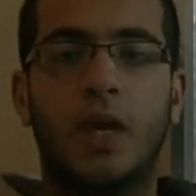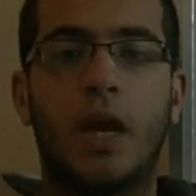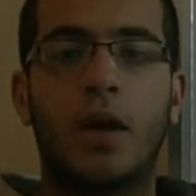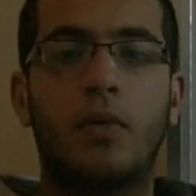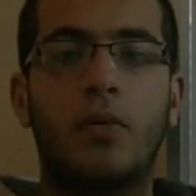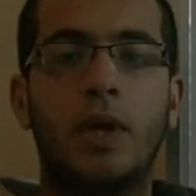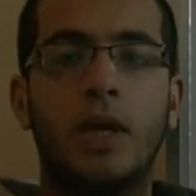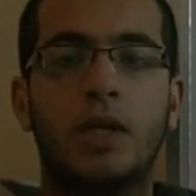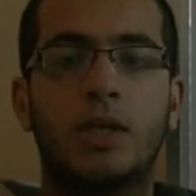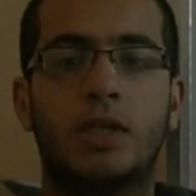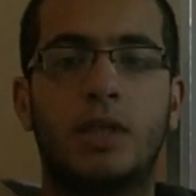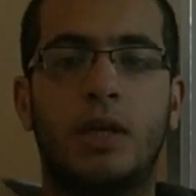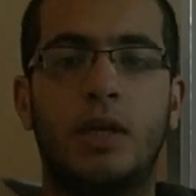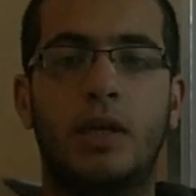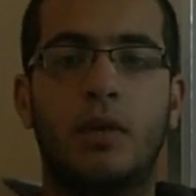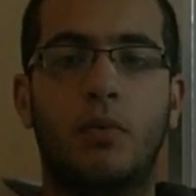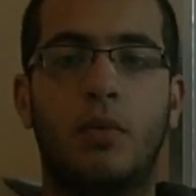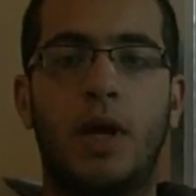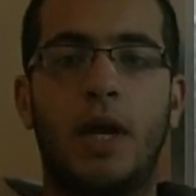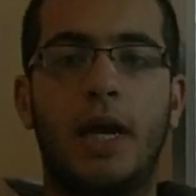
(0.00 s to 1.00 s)
arranged
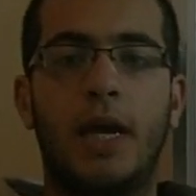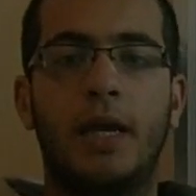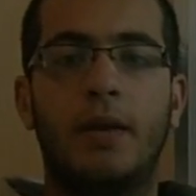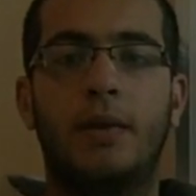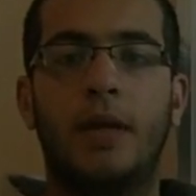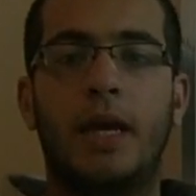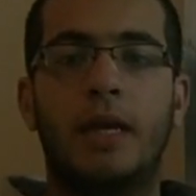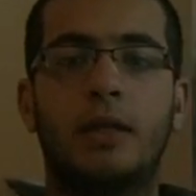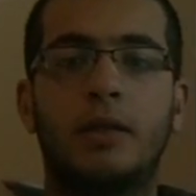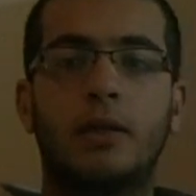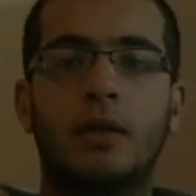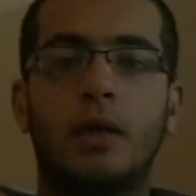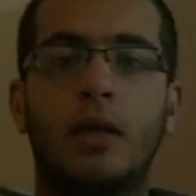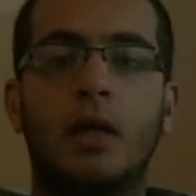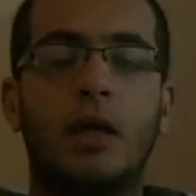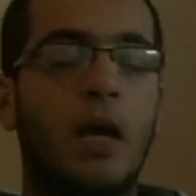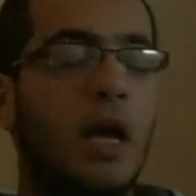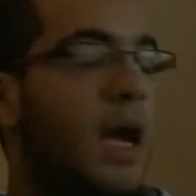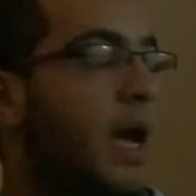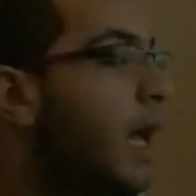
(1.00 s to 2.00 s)
in a way that
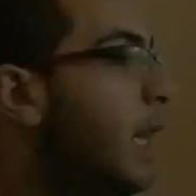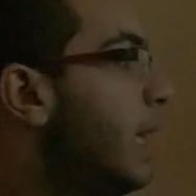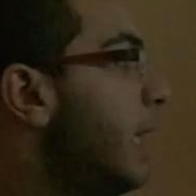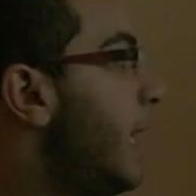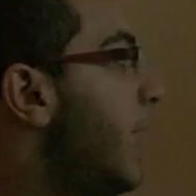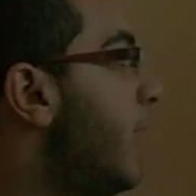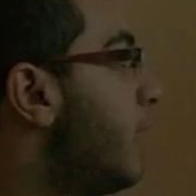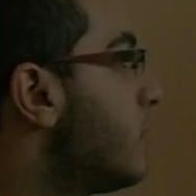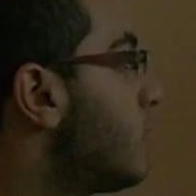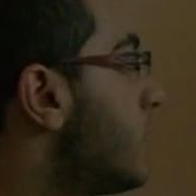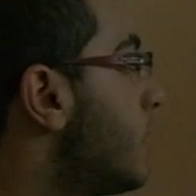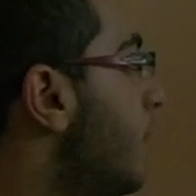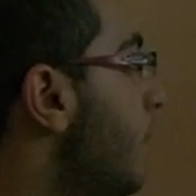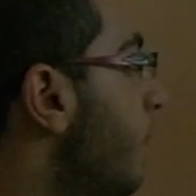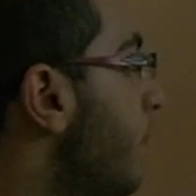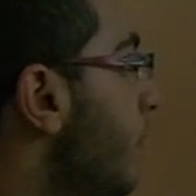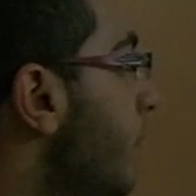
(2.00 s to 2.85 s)
allows